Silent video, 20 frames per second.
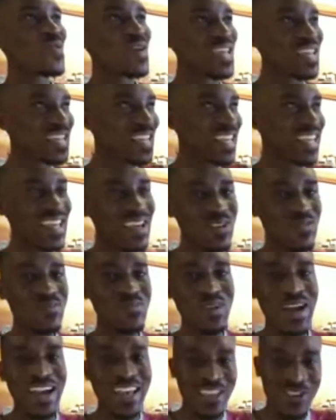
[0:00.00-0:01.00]
when he
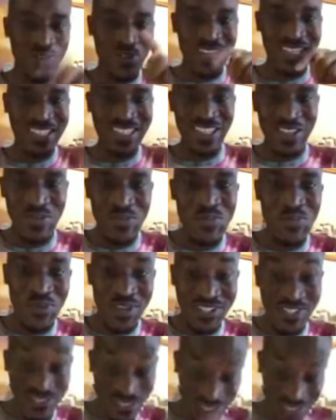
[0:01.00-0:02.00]
came back, he was
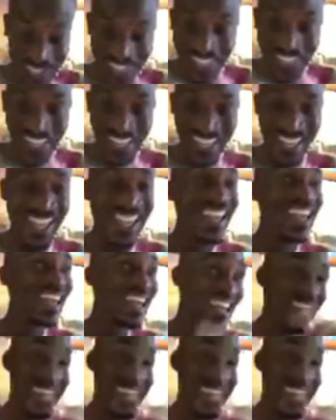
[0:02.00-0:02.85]
imprisoned